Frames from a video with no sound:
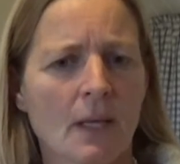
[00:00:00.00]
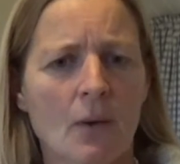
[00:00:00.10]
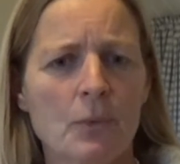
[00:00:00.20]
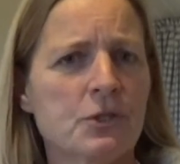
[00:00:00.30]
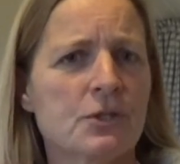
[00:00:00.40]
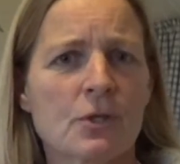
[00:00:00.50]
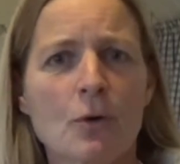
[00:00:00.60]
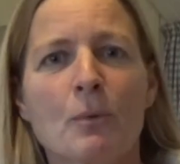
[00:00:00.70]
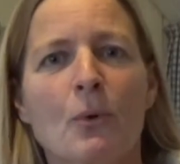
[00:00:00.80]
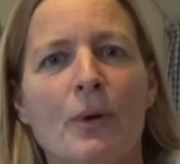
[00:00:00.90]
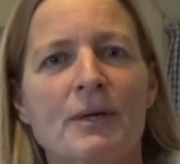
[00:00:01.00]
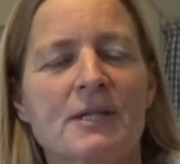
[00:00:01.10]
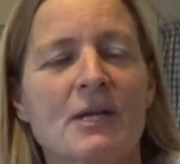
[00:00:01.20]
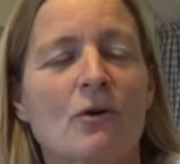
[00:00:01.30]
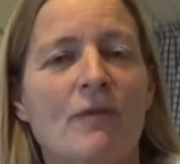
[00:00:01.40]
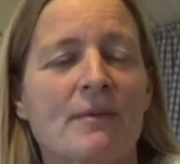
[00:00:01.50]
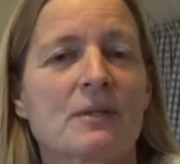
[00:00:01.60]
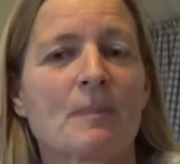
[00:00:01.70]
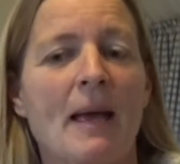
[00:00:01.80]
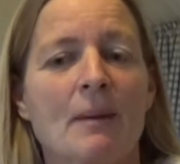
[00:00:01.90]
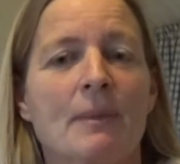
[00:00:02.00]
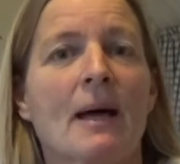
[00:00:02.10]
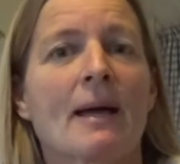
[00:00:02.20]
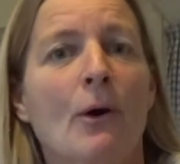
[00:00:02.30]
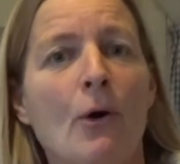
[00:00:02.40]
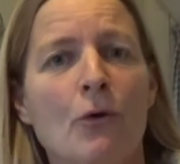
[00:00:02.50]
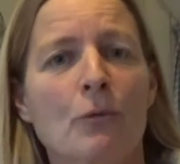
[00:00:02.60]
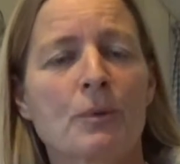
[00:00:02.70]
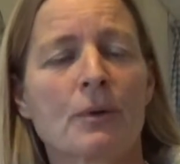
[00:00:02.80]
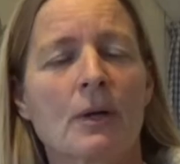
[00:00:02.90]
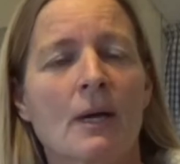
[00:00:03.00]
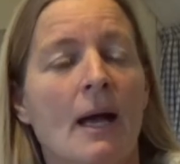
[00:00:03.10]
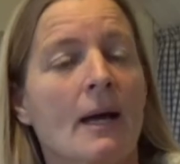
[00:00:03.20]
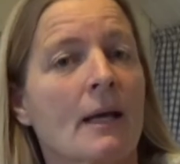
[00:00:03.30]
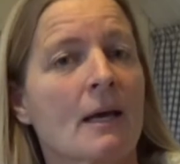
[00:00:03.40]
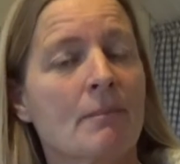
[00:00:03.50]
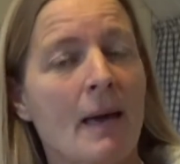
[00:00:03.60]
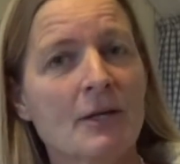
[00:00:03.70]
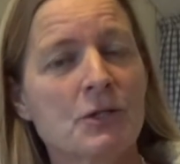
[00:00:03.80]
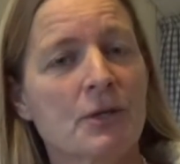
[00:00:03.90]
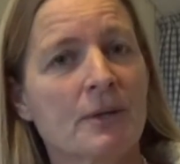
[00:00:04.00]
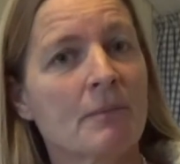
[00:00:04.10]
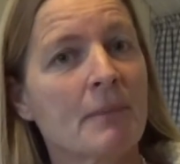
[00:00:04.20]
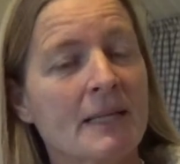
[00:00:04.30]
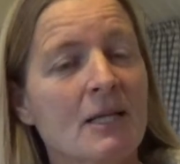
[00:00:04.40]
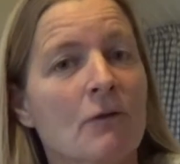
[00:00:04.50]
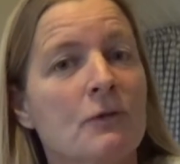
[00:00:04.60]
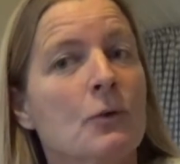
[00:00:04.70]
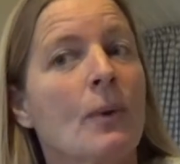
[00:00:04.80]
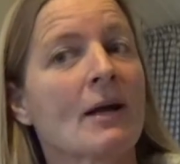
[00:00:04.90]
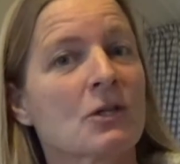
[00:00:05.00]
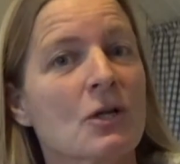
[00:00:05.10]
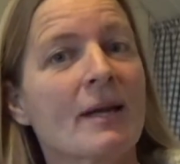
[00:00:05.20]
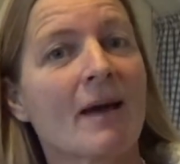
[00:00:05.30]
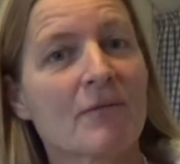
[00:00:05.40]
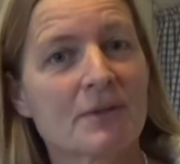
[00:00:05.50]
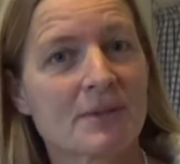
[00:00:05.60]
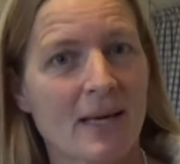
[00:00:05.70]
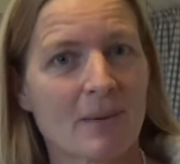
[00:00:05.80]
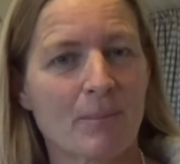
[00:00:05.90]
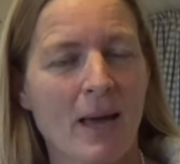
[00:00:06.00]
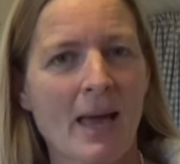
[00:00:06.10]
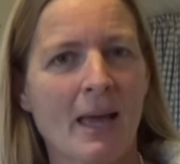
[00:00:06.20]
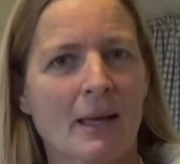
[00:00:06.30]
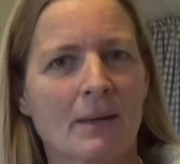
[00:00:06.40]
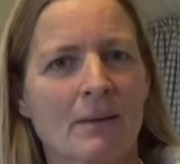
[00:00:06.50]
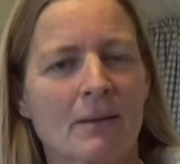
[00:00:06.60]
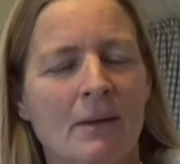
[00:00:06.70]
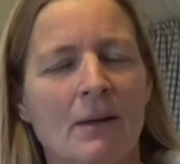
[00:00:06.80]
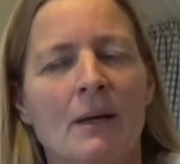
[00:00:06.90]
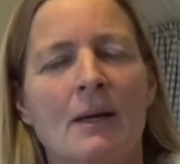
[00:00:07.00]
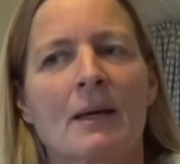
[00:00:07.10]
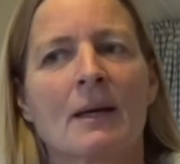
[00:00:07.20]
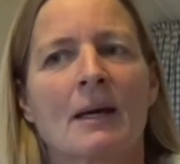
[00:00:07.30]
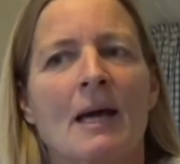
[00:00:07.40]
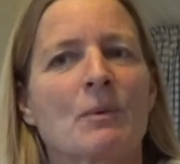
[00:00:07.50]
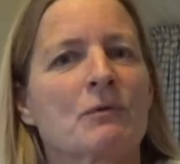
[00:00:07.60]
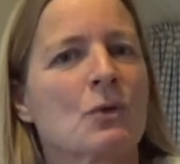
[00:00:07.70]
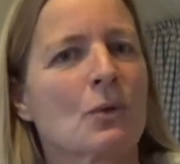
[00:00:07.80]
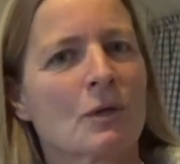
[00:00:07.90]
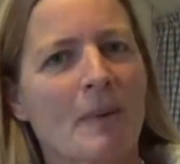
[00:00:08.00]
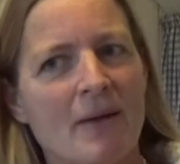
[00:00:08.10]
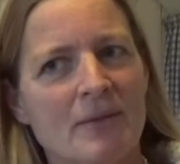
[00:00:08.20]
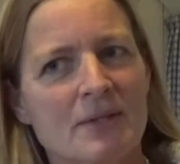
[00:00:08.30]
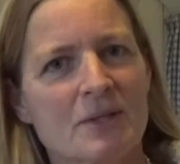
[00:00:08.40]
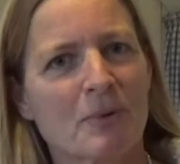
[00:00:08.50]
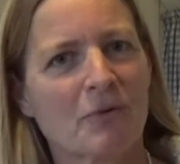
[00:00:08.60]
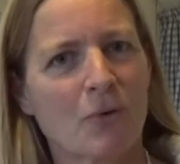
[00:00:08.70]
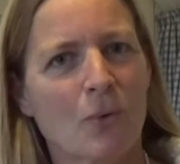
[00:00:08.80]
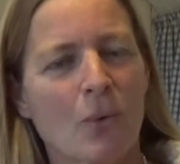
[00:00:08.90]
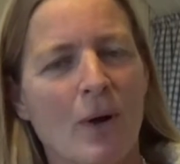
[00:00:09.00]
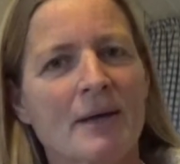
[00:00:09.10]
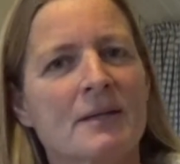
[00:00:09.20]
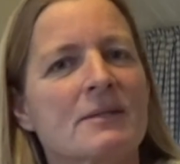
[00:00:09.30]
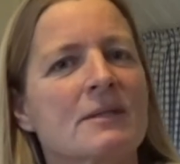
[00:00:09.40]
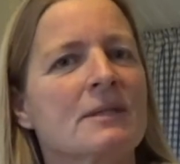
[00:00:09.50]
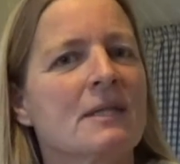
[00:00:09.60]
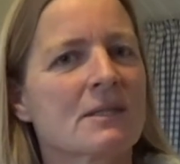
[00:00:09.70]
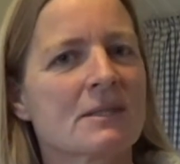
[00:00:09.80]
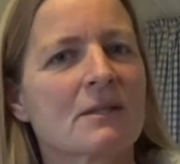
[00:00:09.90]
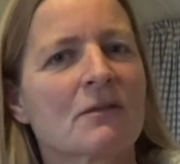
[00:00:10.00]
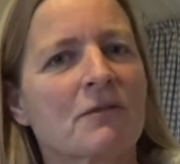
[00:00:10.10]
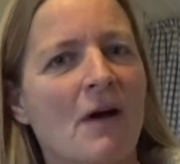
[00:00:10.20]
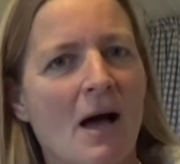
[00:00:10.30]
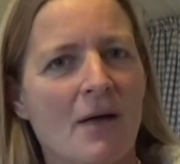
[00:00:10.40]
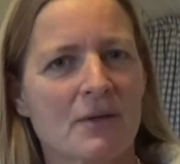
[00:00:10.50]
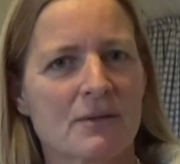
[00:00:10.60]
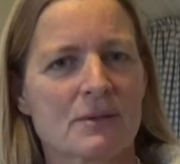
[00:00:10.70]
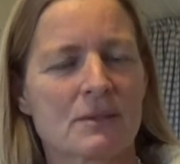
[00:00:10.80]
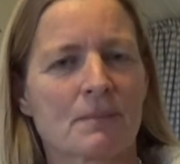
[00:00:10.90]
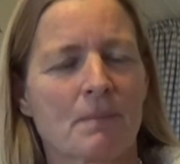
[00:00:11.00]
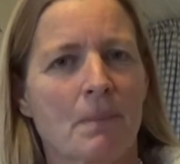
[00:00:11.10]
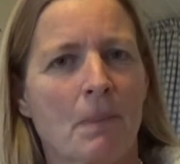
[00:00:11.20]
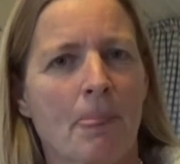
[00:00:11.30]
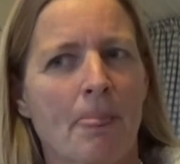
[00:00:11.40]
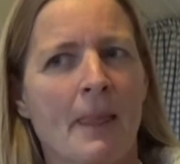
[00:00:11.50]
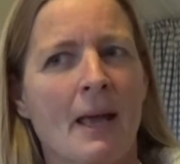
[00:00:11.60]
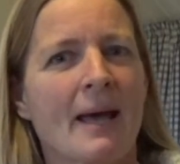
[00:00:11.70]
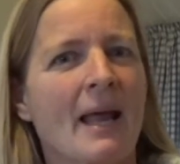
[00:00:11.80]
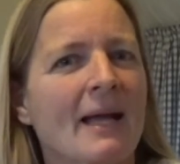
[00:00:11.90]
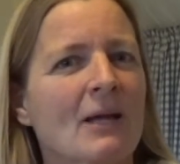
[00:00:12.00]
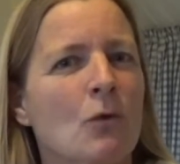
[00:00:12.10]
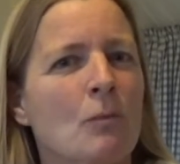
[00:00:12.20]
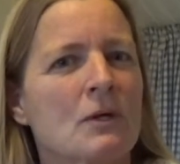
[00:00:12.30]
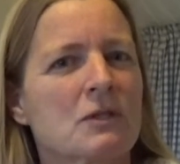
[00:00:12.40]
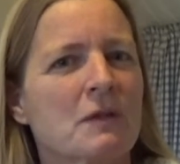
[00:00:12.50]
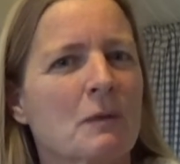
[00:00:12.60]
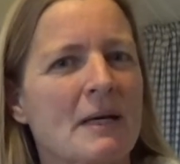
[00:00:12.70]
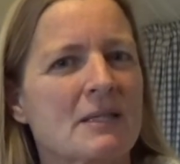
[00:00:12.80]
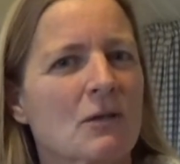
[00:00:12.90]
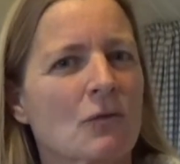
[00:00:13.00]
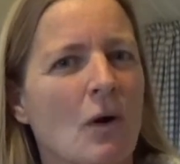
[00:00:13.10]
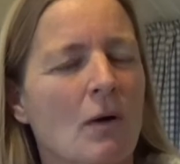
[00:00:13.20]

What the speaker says: which is so boring to hear of others' pain, but I hope and I imagine that many of you actually have the same pain. And we've talked about this before, and it's the distant fathers. And I can almost feel myself,